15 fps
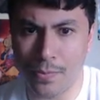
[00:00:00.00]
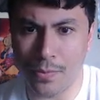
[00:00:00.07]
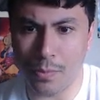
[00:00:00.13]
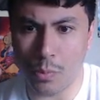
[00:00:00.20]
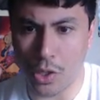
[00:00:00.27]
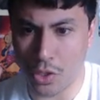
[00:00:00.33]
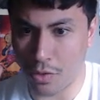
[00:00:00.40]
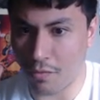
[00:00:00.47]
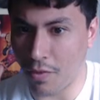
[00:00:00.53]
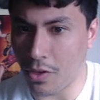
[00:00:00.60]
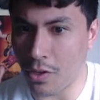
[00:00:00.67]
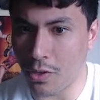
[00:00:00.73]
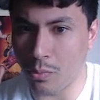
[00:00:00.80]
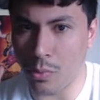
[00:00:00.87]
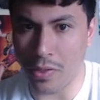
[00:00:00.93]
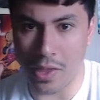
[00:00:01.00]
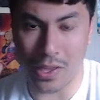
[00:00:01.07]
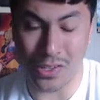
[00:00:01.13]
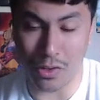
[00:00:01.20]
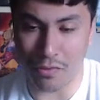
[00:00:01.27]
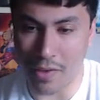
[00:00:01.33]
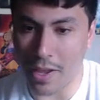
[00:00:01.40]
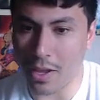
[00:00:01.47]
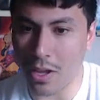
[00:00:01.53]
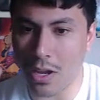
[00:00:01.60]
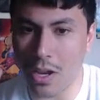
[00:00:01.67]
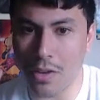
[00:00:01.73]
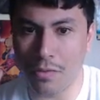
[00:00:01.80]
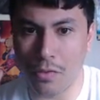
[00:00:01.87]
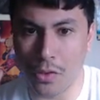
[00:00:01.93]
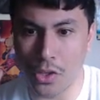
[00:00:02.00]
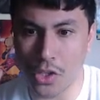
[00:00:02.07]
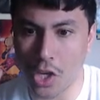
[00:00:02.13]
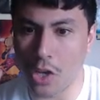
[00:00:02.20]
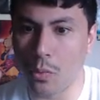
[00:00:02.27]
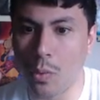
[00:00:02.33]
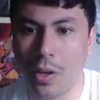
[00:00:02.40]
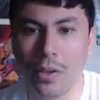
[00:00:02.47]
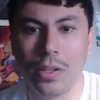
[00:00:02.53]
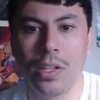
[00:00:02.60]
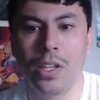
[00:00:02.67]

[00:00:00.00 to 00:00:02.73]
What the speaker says: Precious Ophidian with it as your Vanguard for the turn 1.